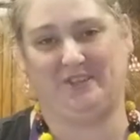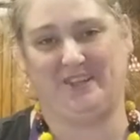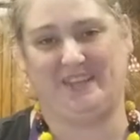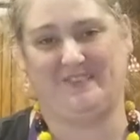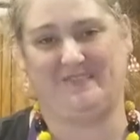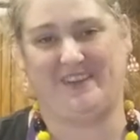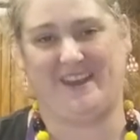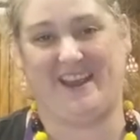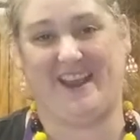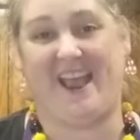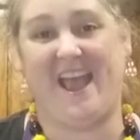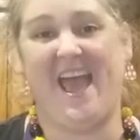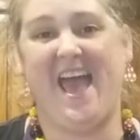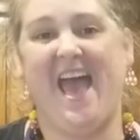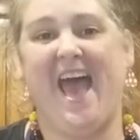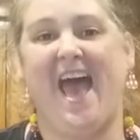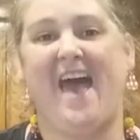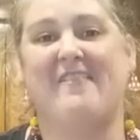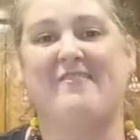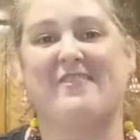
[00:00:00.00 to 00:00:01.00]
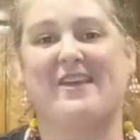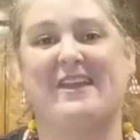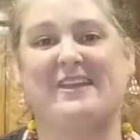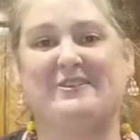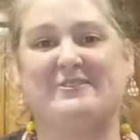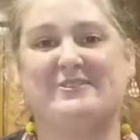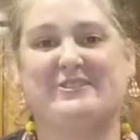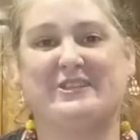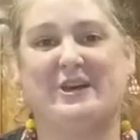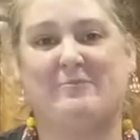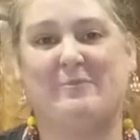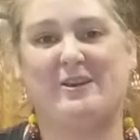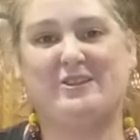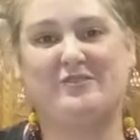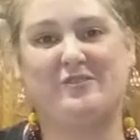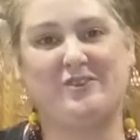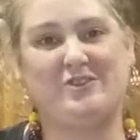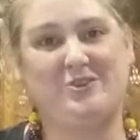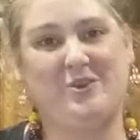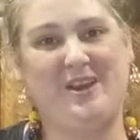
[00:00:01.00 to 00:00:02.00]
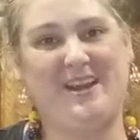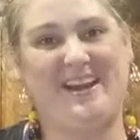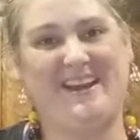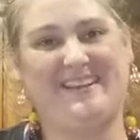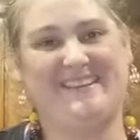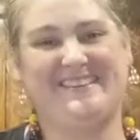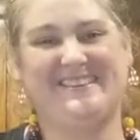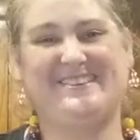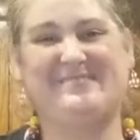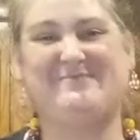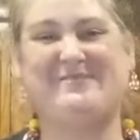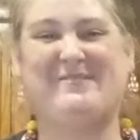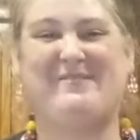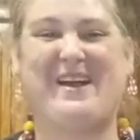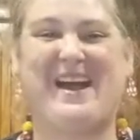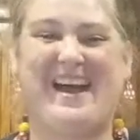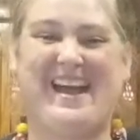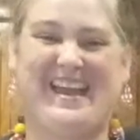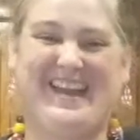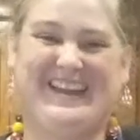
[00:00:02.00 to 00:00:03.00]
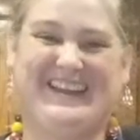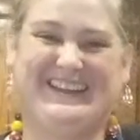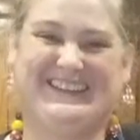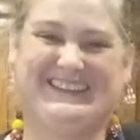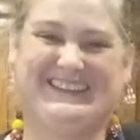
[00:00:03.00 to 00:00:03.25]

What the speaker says: evening, and thank you so much for joining. Bye-bye.